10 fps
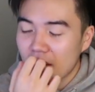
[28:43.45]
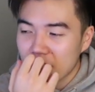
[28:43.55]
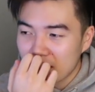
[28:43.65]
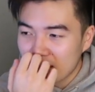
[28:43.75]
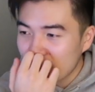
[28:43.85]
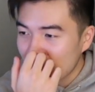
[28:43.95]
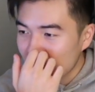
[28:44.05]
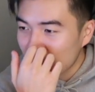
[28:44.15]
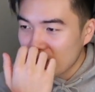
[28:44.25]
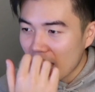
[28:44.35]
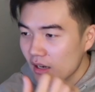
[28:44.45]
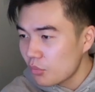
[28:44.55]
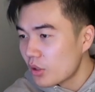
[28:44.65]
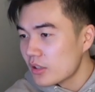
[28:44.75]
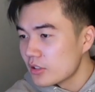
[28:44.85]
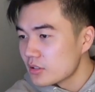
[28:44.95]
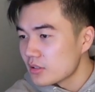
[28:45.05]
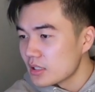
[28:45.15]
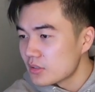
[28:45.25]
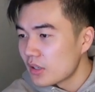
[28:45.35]
I mean, really any one of
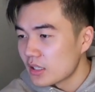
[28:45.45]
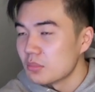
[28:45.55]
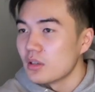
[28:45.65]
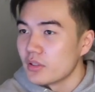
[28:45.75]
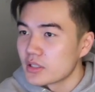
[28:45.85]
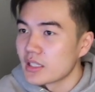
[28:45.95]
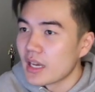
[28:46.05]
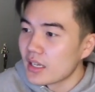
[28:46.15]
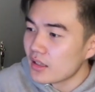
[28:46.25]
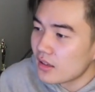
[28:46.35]
these fucking movies can get in.